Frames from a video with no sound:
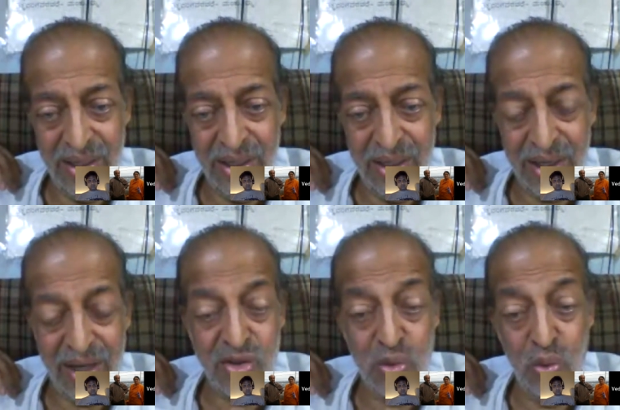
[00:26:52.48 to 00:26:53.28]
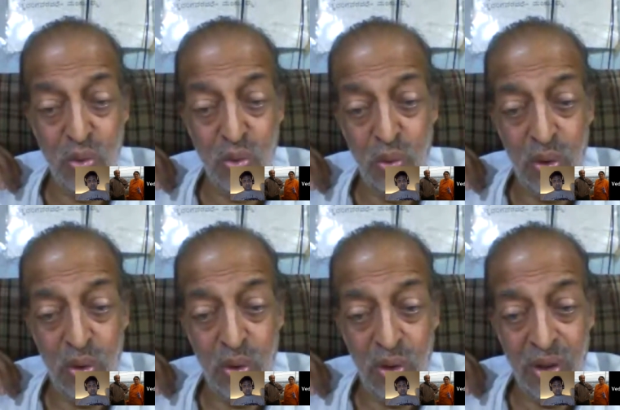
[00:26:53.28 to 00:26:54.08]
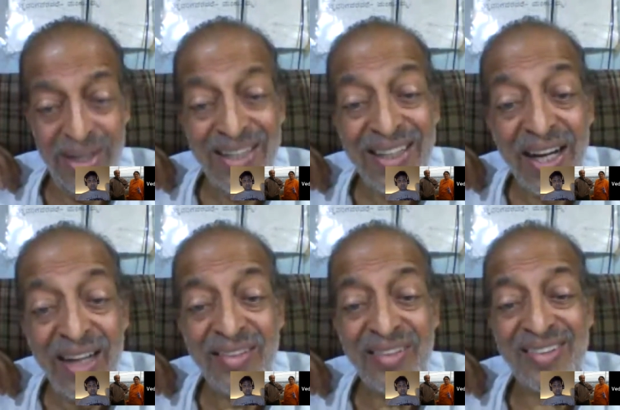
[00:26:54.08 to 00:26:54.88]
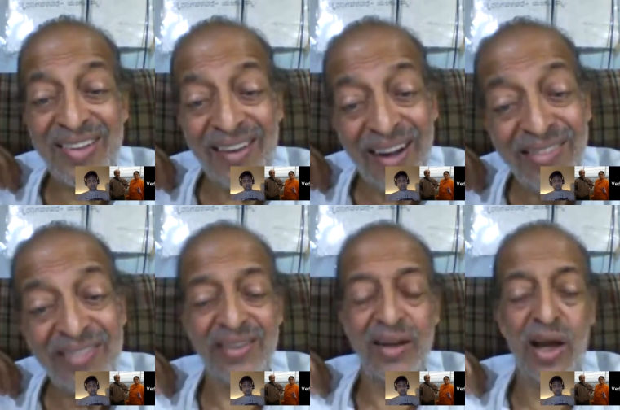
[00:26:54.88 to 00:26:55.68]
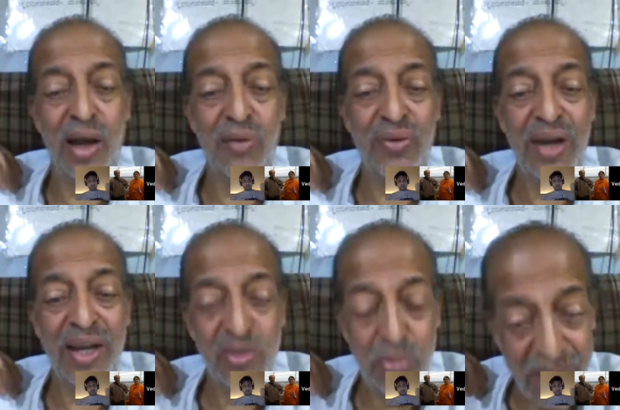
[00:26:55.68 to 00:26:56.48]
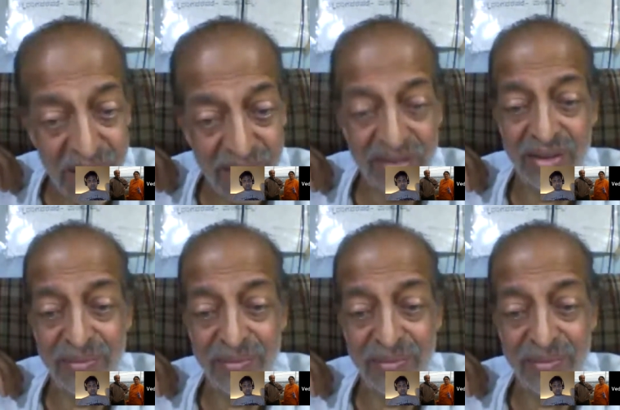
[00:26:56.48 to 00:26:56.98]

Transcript: has to increase its strength of experiencing.